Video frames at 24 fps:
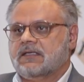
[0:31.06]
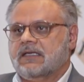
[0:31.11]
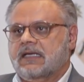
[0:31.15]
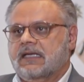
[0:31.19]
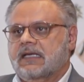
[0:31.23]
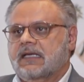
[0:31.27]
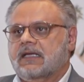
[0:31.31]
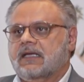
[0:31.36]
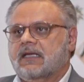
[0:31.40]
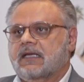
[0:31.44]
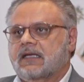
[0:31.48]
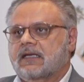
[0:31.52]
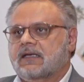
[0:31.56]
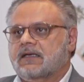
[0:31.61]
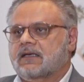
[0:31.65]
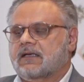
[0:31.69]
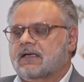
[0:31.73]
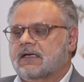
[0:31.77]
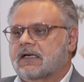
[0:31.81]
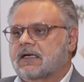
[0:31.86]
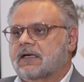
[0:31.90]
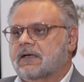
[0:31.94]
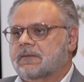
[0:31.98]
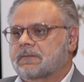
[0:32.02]
And
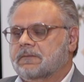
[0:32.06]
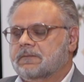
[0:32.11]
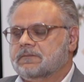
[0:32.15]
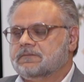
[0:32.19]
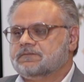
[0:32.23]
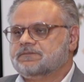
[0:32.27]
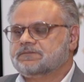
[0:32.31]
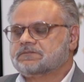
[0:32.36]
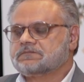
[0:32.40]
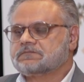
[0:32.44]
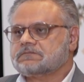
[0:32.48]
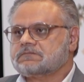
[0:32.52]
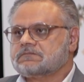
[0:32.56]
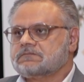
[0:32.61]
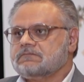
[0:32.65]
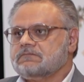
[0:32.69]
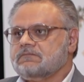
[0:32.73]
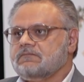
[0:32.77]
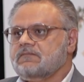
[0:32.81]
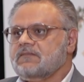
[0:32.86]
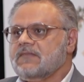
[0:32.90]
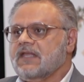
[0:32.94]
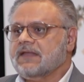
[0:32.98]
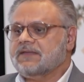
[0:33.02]

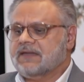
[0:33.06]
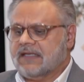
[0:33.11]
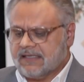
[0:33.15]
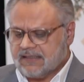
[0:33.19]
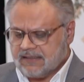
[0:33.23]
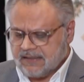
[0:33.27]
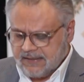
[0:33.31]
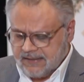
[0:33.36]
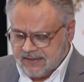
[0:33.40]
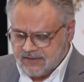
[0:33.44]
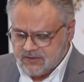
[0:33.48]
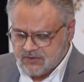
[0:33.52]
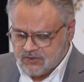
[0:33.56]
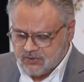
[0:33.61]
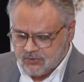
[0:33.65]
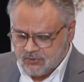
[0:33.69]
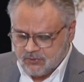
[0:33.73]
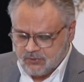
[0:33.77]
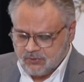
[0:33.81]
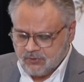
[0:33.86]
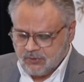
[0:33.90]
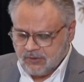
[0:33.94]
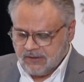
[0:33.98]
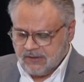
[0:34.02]
that led
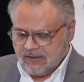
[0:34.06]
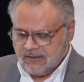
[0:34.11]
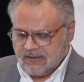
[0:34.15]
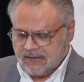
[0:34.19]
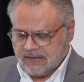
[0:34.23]
to